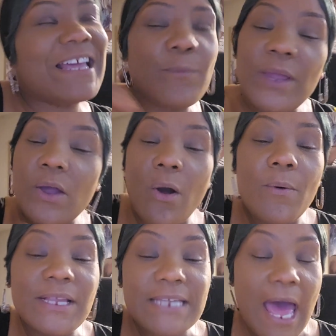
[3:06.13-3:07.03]
We
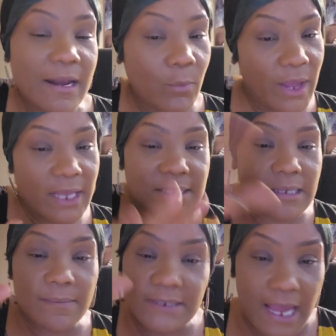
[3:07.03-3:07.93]
always got to wear
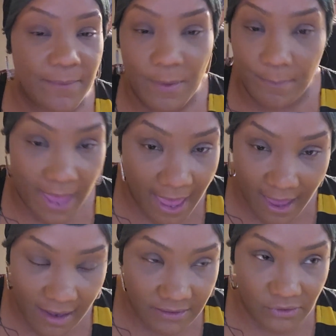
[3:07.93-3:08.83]
some type of
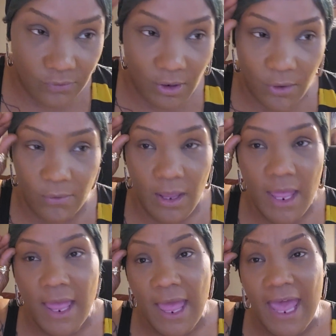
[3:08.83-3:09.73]
mask,
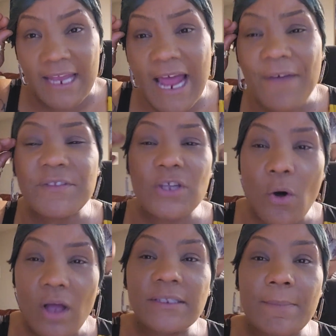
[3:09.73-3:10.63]
And I've
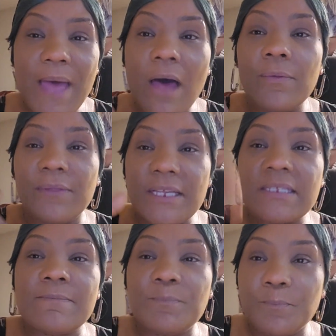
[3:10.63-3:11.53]
talked about
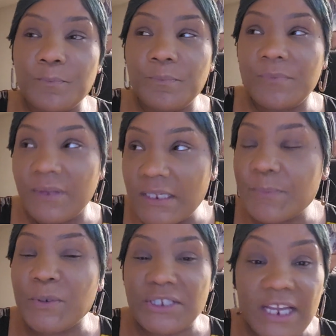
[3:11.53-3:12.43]
this
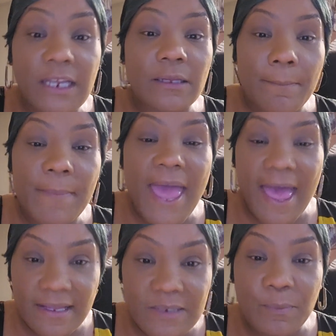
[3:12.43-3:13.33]
particular
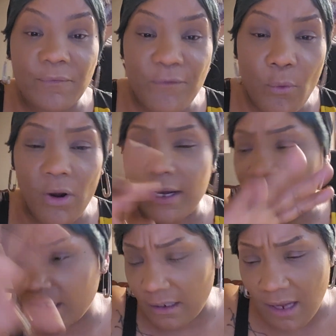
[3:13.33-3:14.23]
mask before
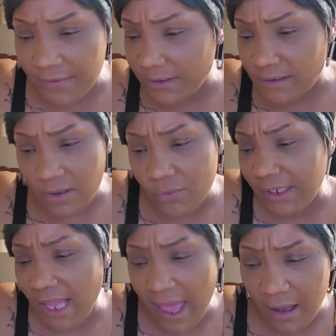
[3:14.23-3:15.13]
in another
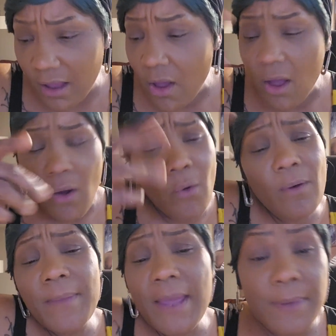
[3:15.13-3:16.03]
zodiac, or
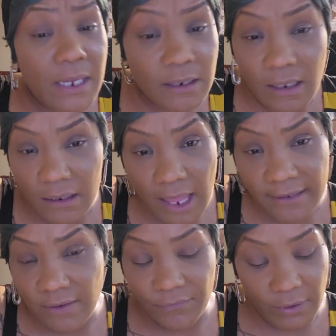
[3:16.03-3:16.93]
maybe in a
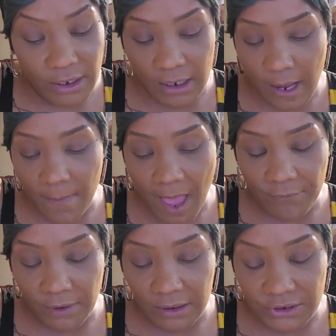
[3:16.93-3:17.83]
collective reading, I'm not
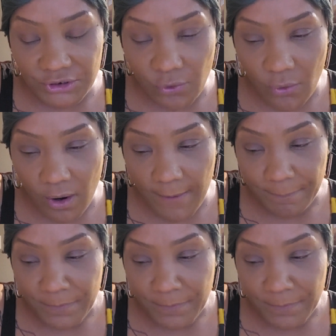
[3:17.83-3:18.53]
really sure.